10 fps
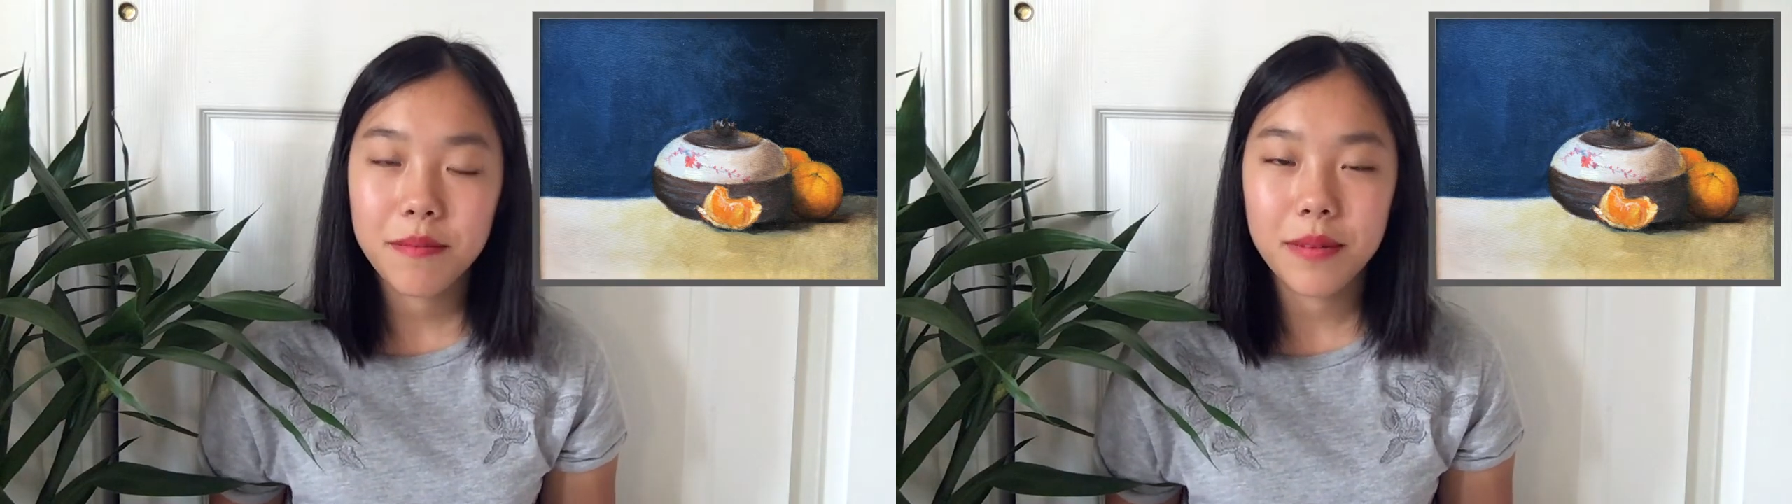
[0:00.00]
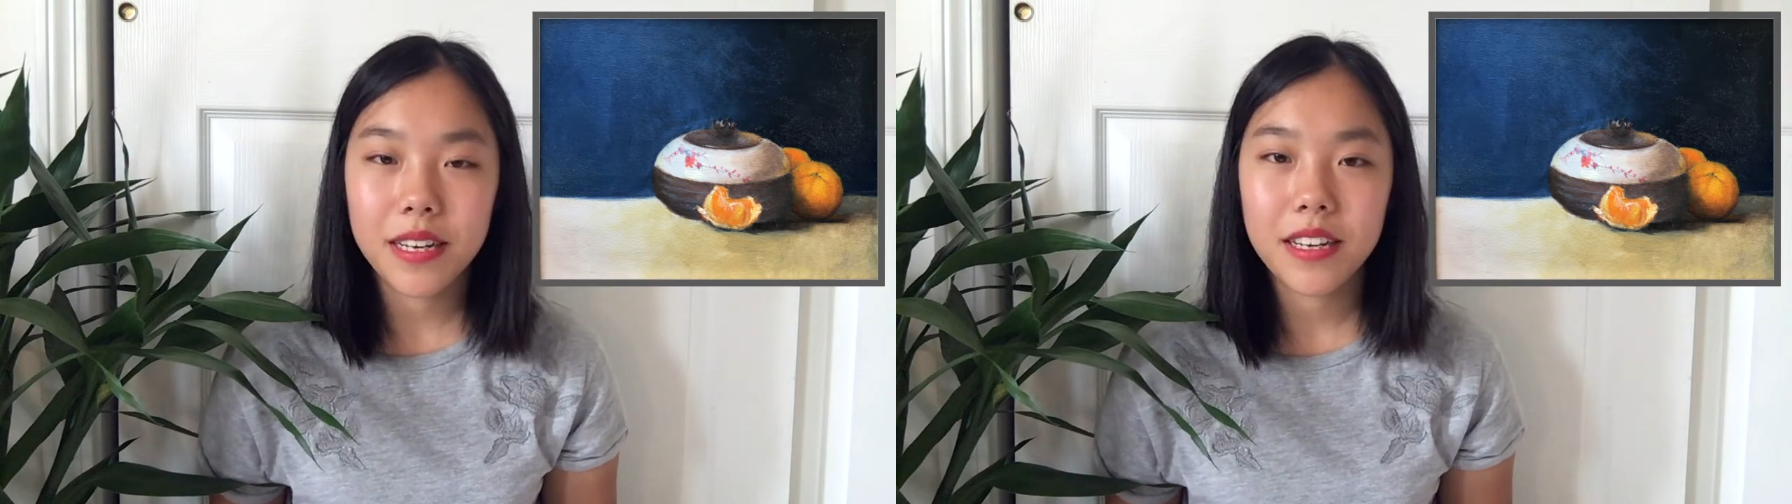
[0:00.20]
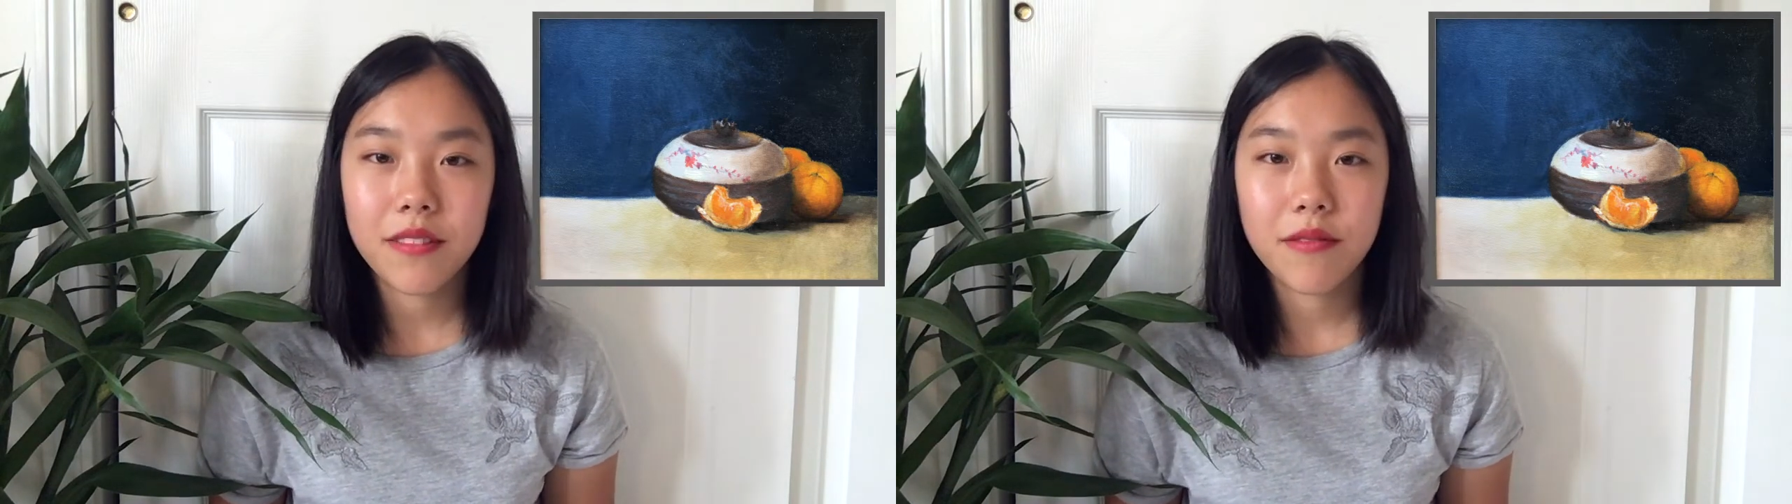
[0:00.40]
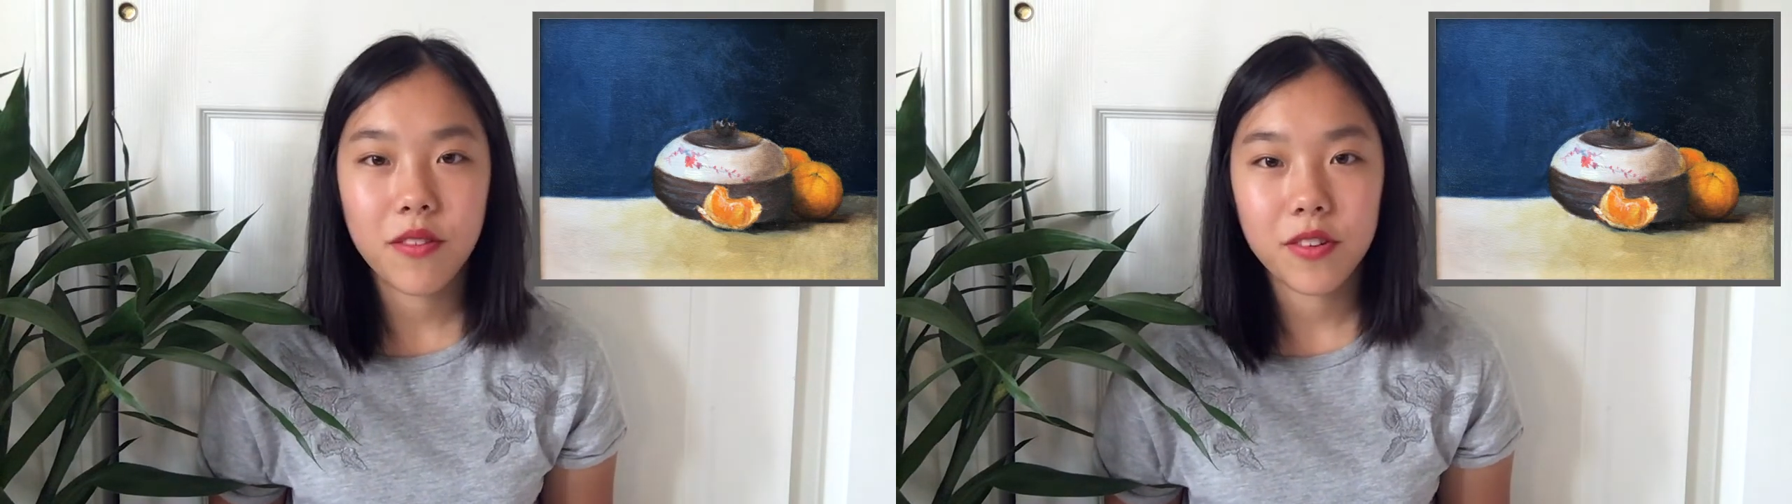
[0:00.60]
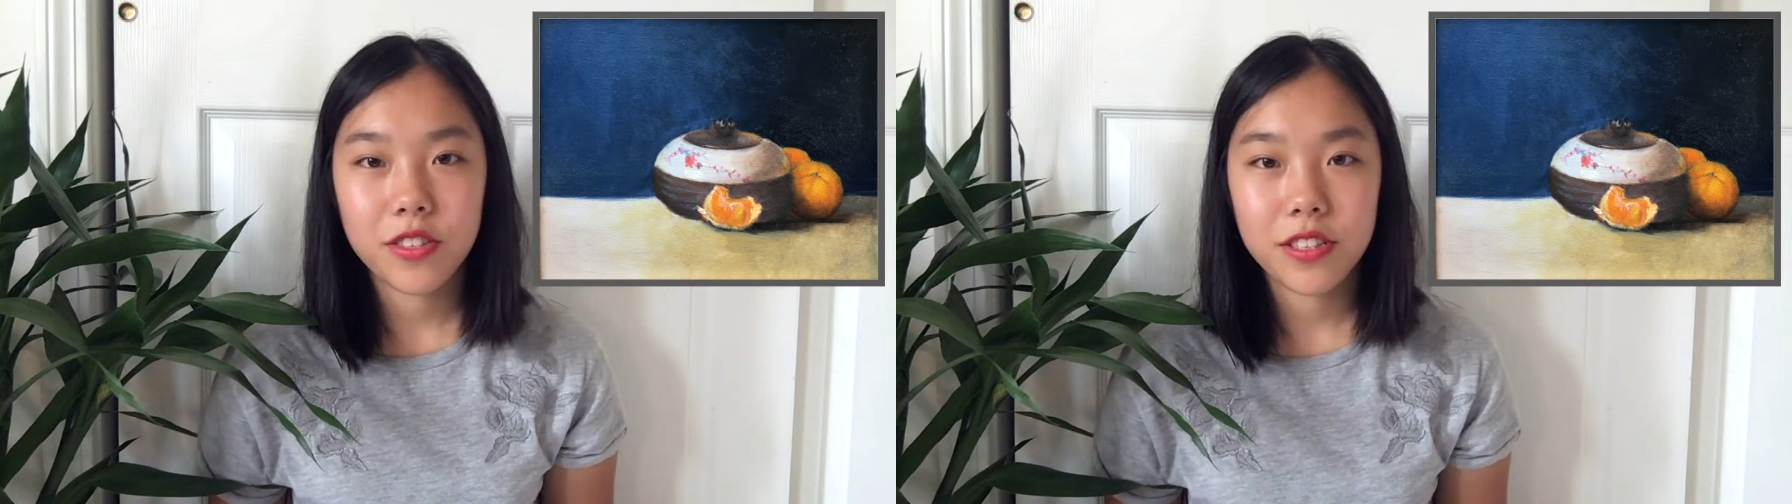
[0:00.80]
but
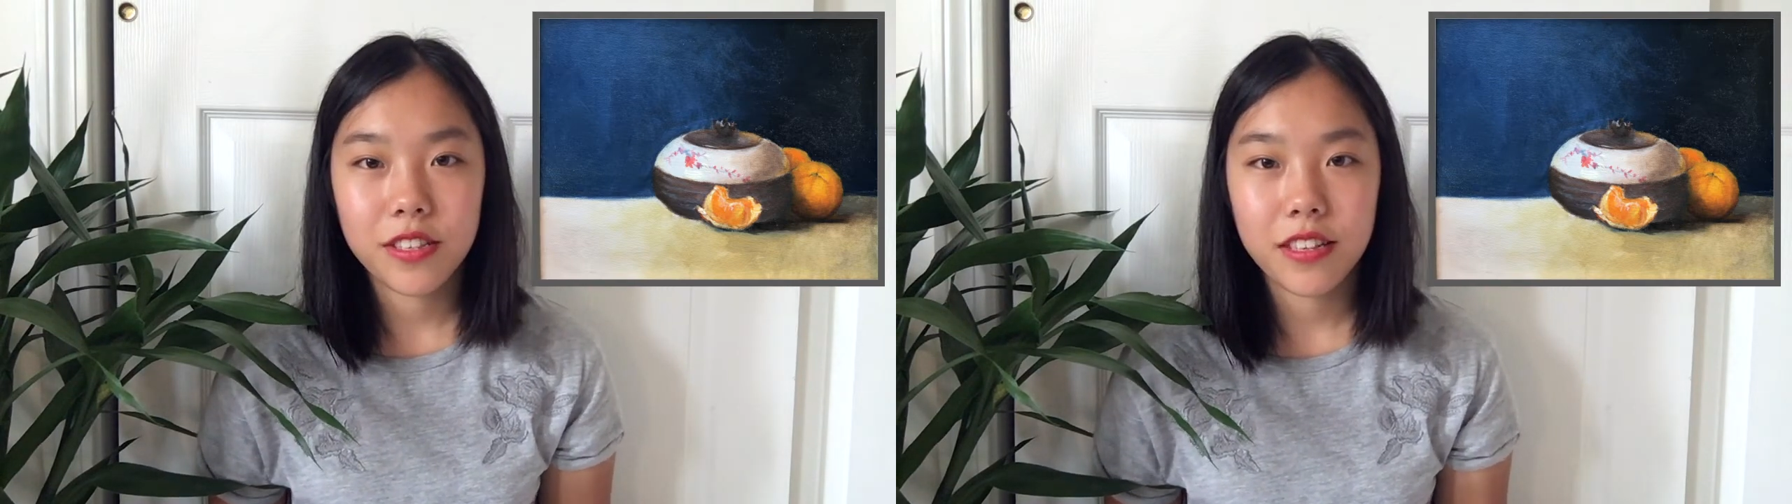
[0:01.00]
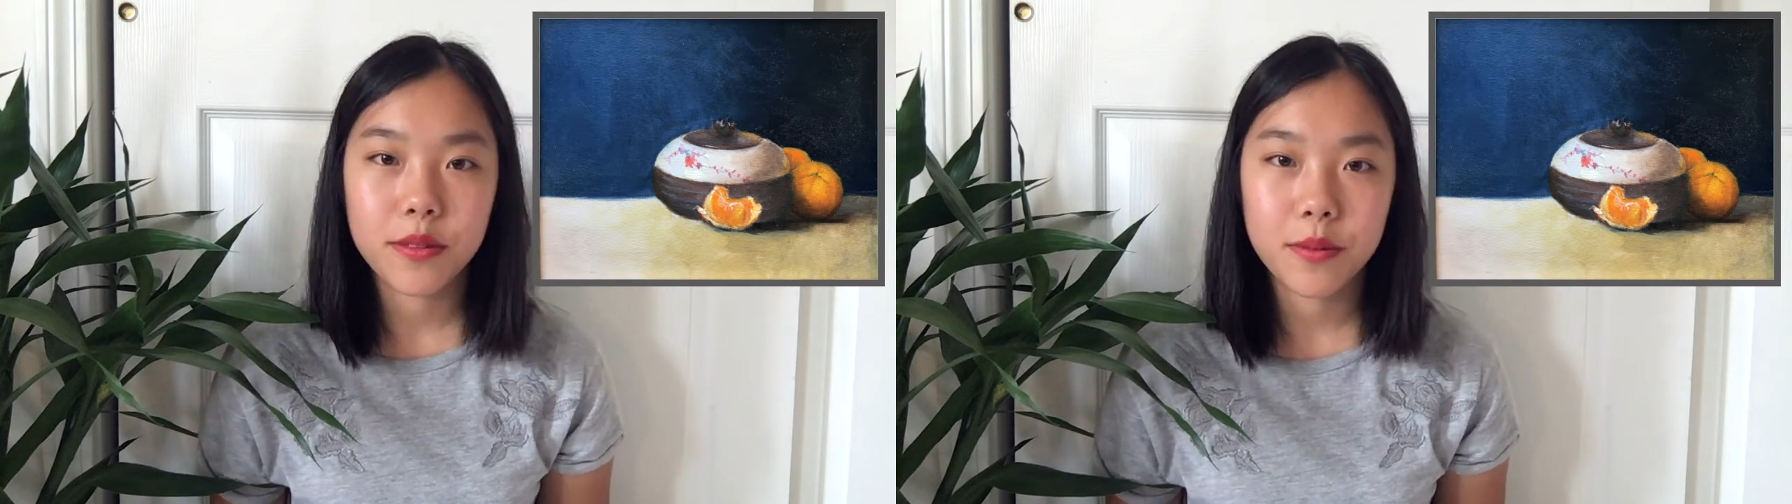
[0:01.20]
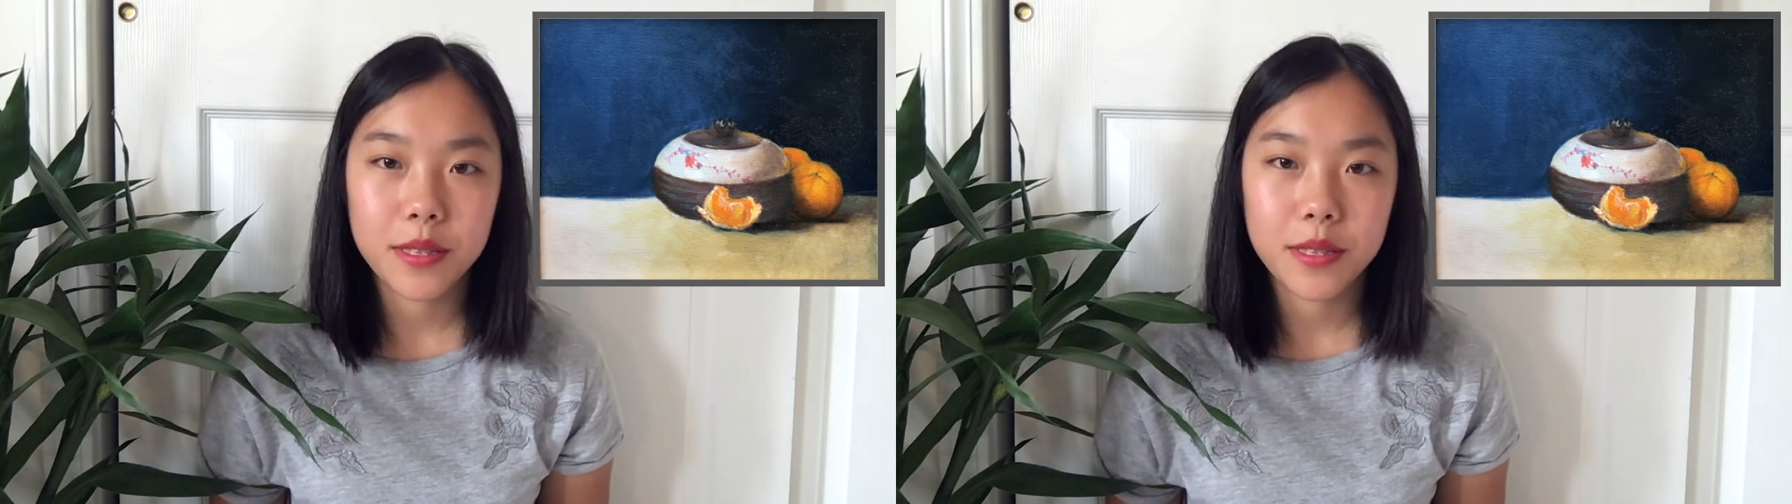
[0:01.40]
unfortunately this